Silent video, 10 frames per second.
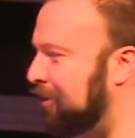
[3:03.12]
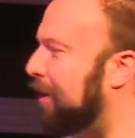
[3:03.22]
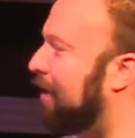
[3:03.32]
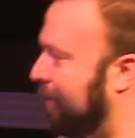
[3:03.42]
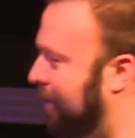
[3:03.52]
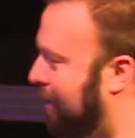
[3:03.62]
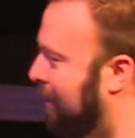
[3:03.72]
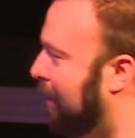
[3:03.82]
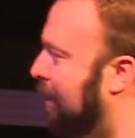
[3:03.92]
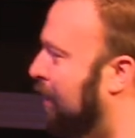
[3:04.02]
covered.
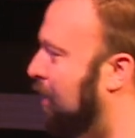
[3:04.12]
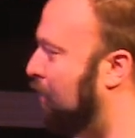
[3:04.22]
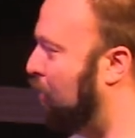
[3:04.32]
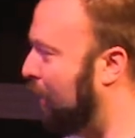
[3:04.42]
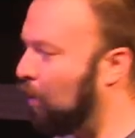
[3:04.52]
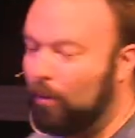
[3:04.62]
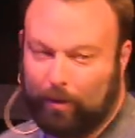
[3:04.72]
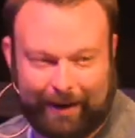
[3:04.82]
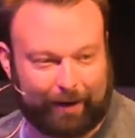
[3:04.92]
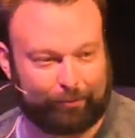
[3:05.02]
We won't run
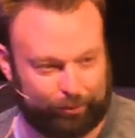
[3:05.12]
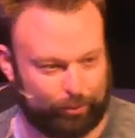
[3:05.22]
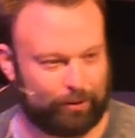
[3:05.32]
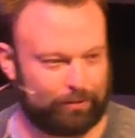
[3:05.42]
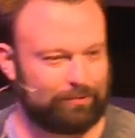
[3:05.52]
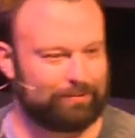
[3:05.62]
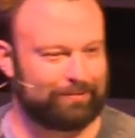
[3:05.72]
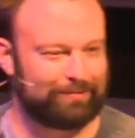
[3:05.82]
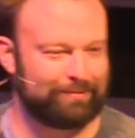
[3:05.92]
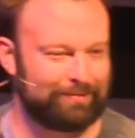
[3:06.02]
out of food.
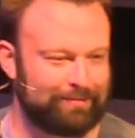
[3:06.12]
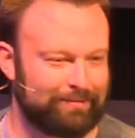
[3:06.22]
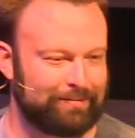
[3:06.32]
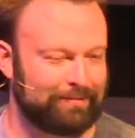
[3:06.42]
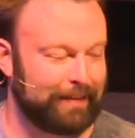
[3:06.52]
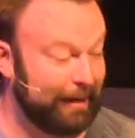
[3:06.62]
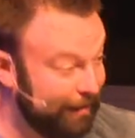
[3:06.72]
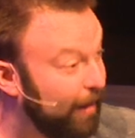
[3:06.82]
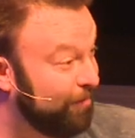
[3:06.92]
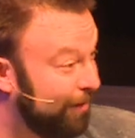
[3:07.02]
And he
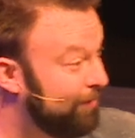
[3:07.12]
doesn't.